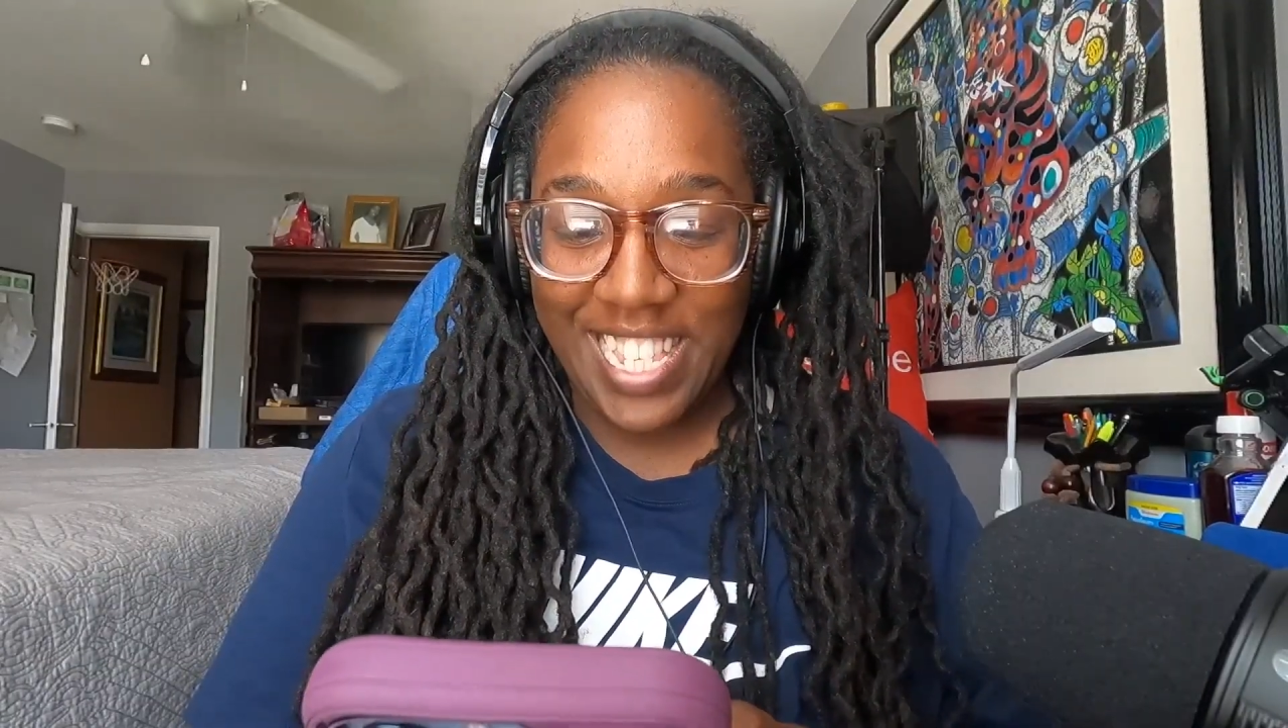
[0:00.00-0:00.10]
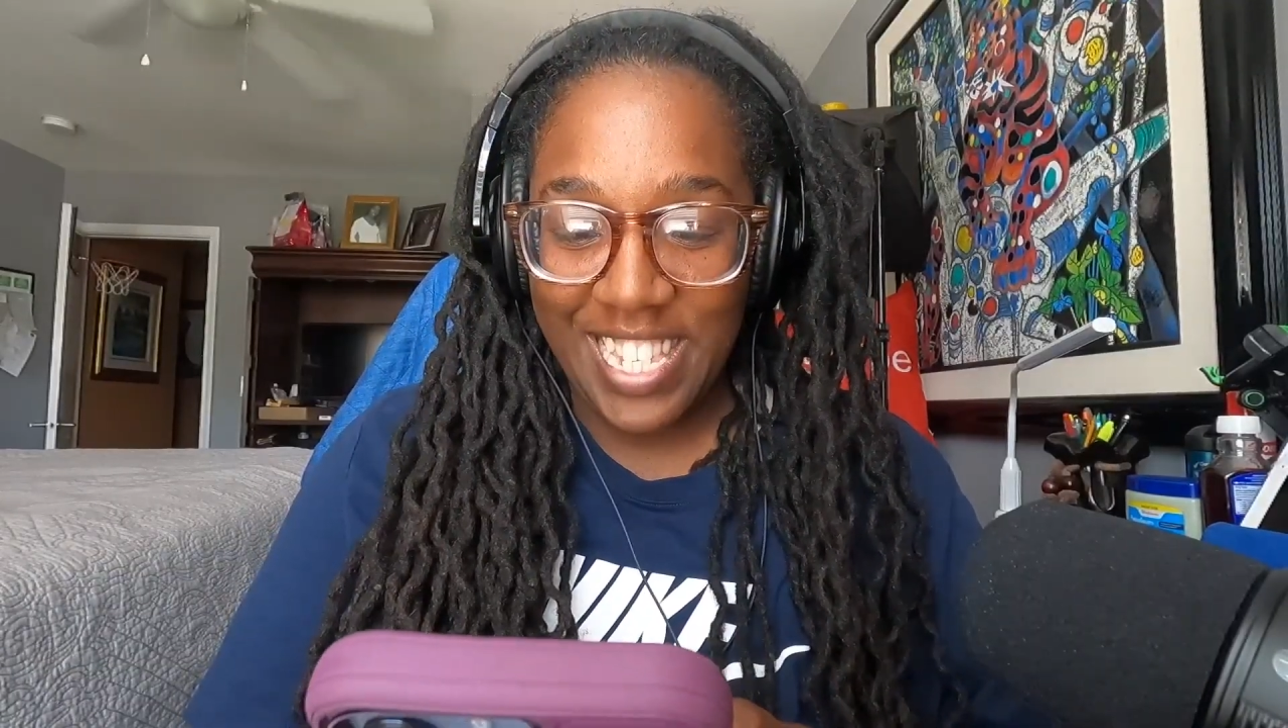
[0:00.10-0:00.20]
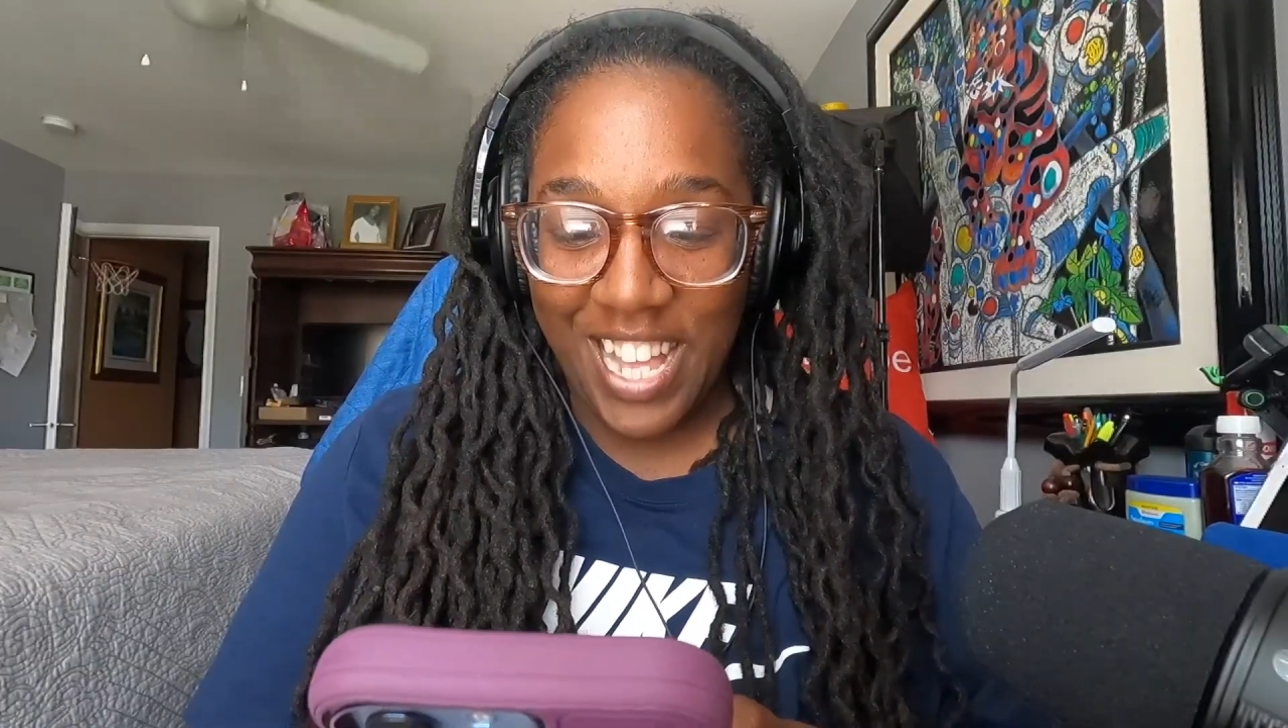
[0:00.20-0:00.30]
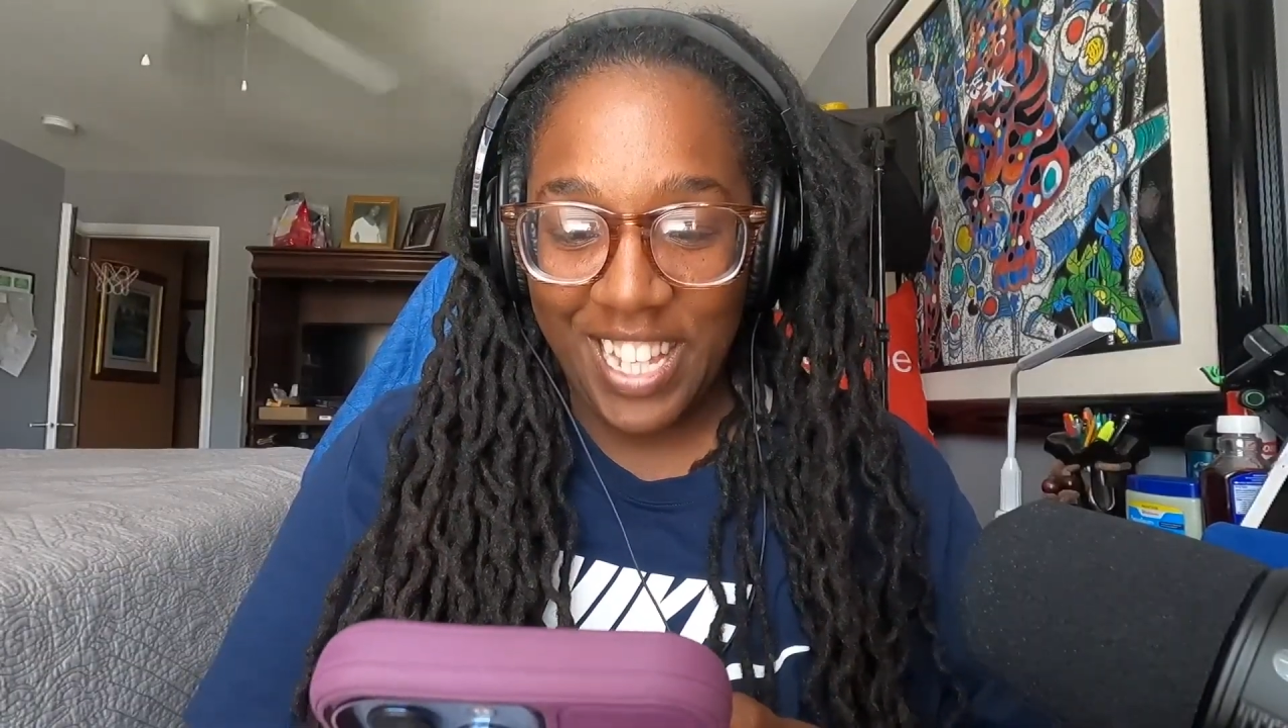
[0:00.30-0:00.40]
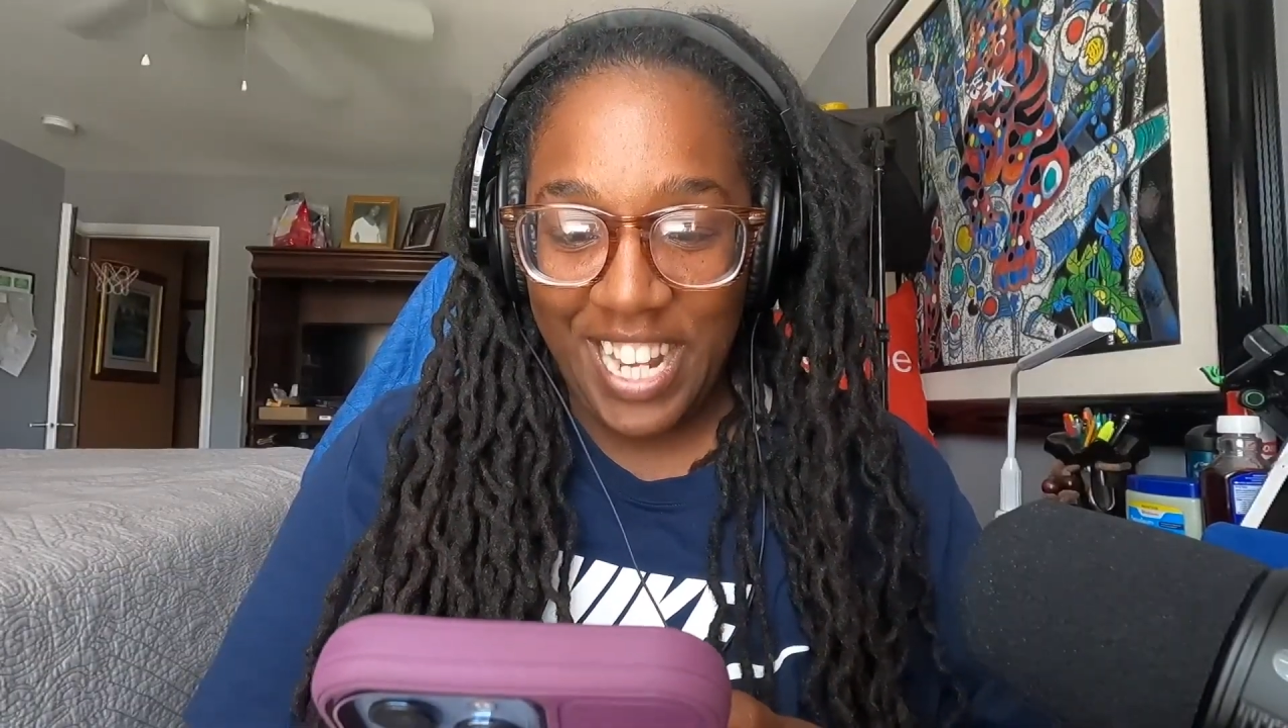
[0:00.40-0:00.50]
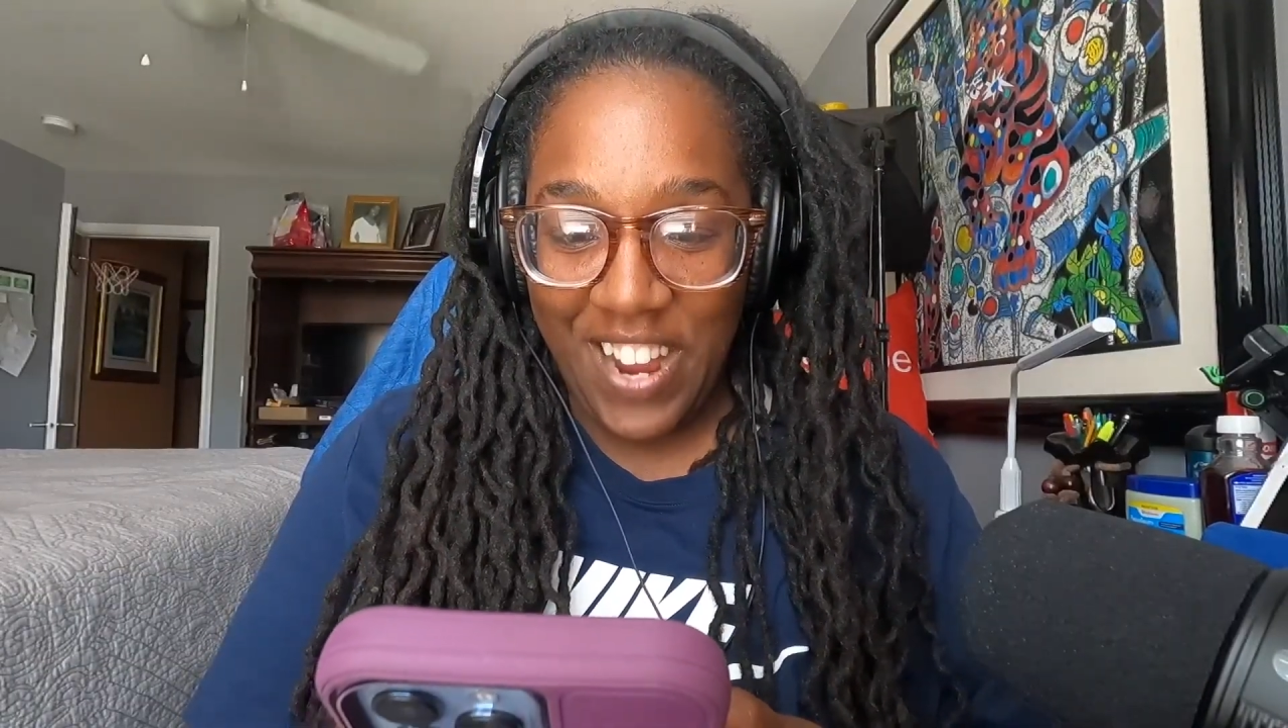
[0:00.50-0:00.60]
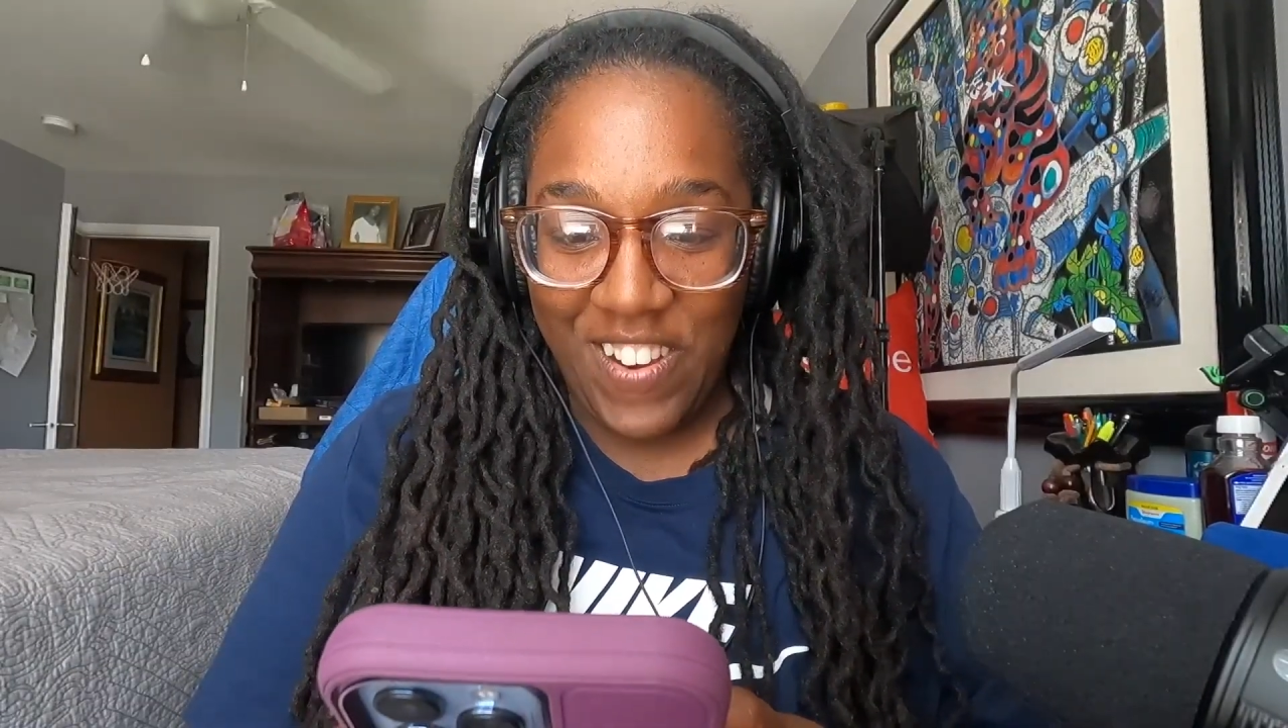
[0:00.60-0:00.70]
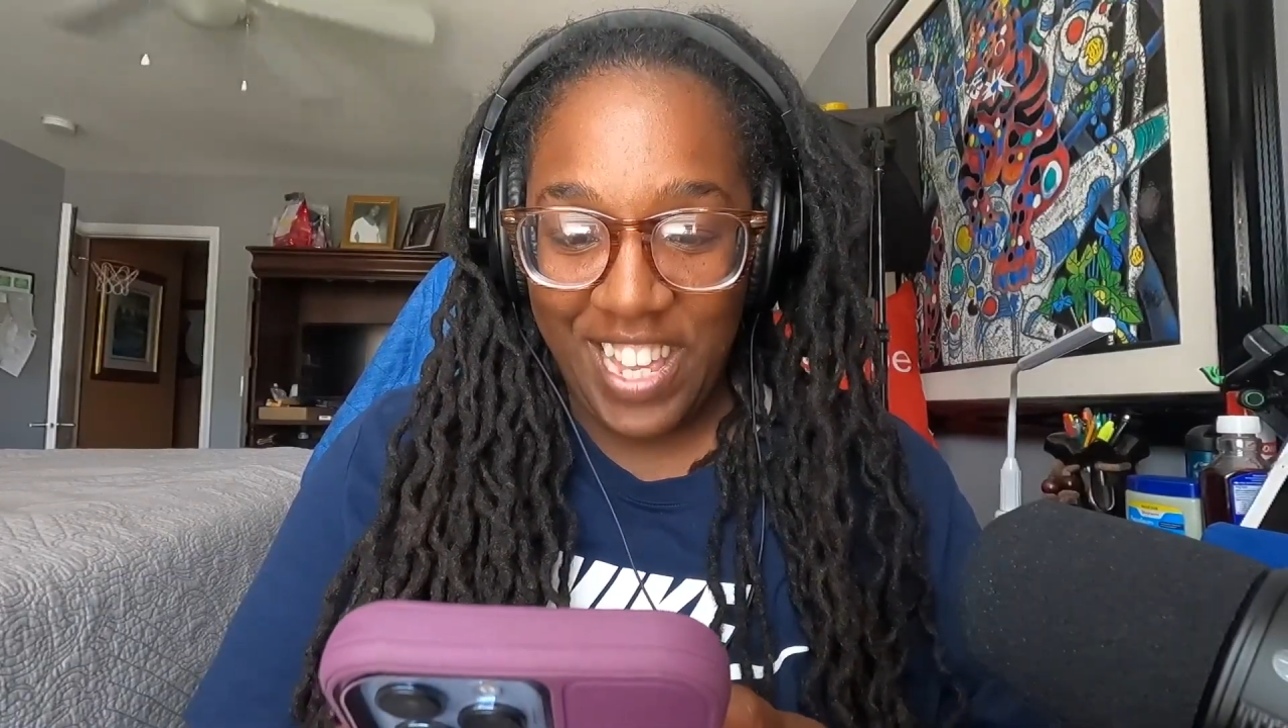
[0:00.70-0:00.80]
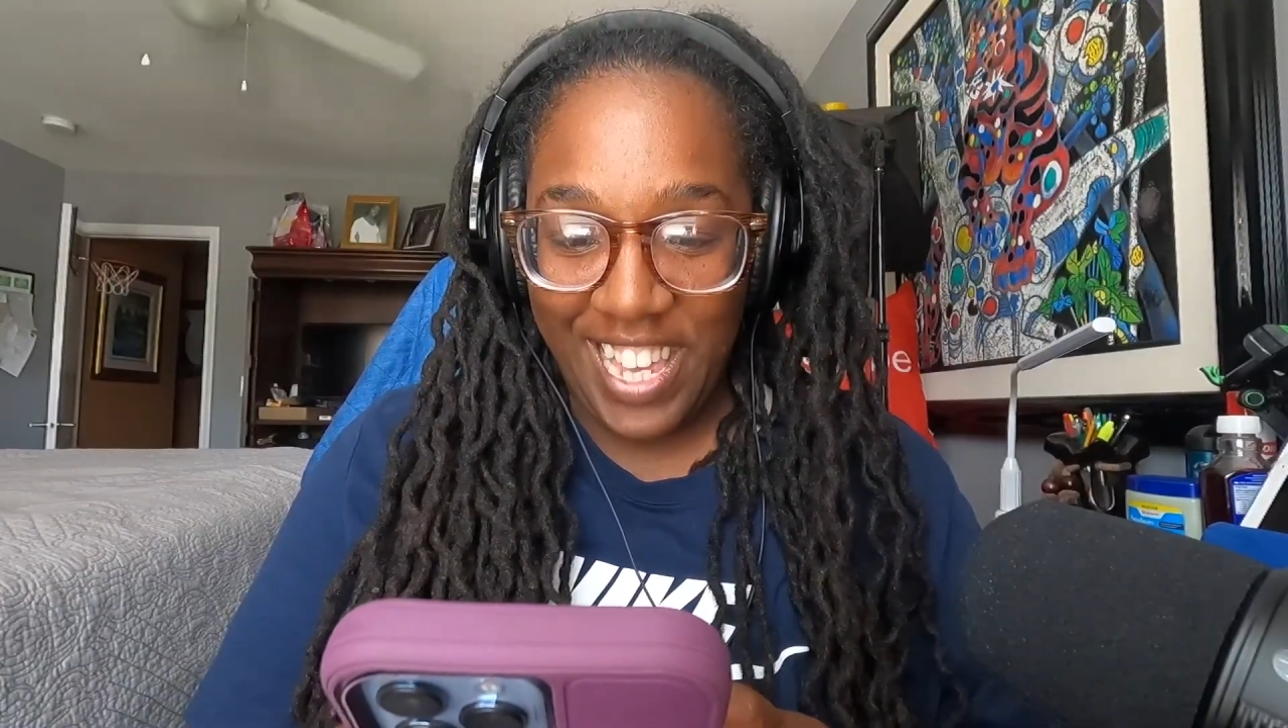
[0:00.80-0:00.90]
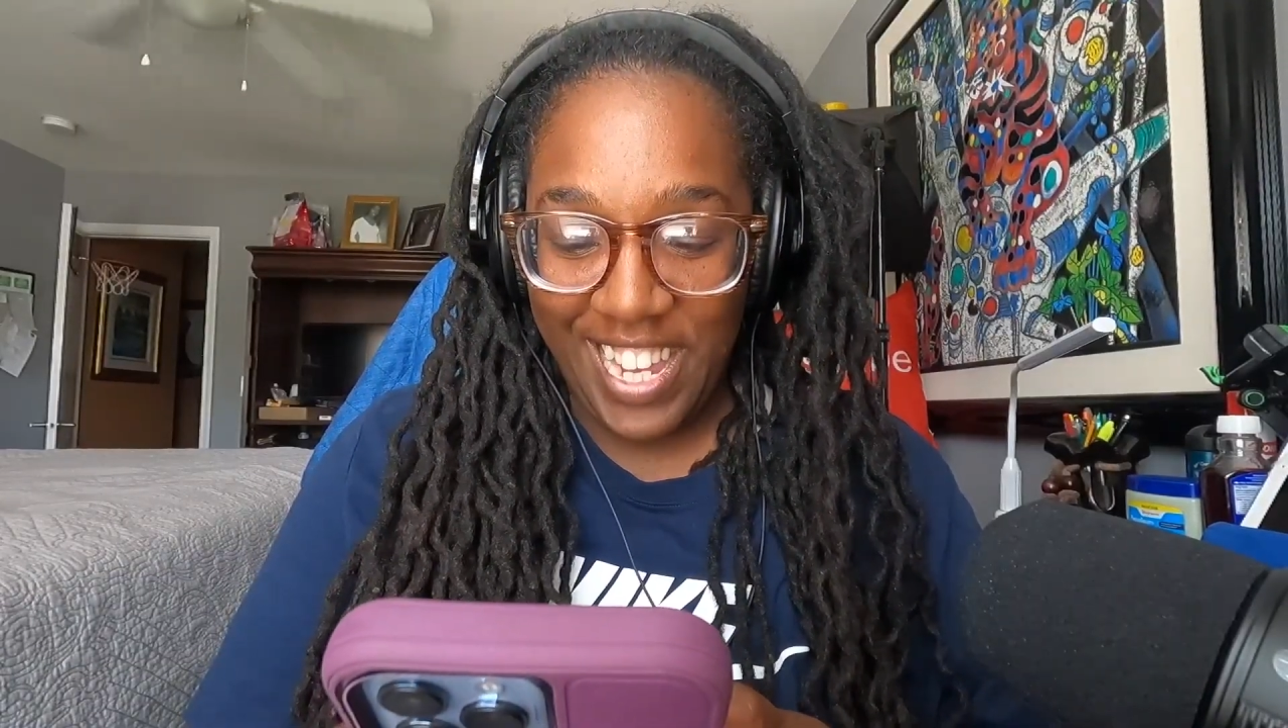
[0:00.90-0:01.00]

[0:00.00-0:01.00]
solidarity